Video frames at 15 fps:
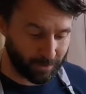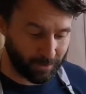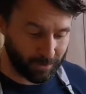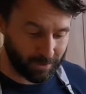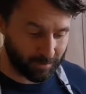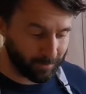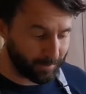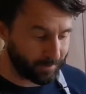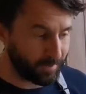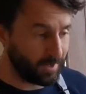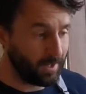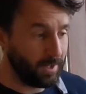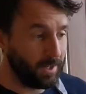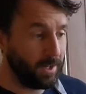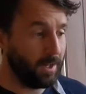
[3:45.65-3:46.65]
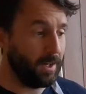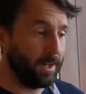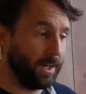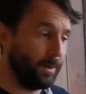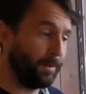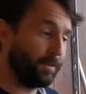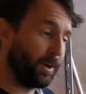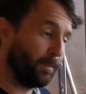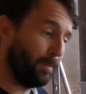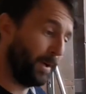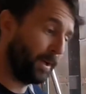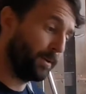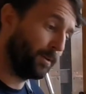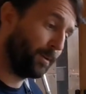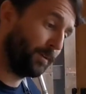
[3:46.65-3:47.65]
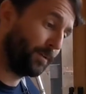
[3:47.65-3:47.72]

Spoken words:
cucumbers. Here we've got a pickle.